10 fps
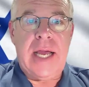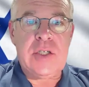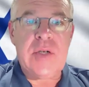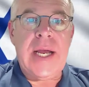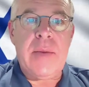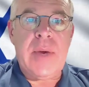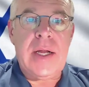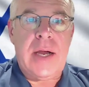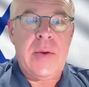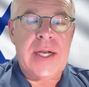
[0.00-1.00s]
and Trey, I
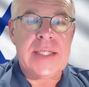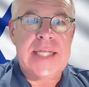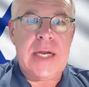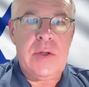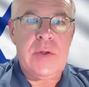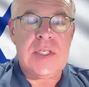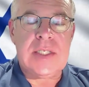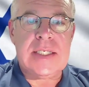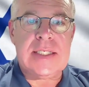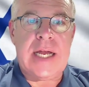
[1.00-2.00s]
want to use
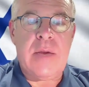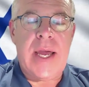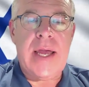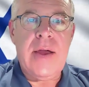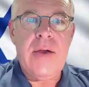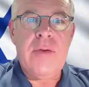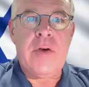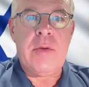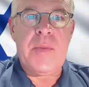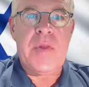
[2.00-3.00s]
this to segue
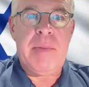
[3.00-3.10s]
for a moment.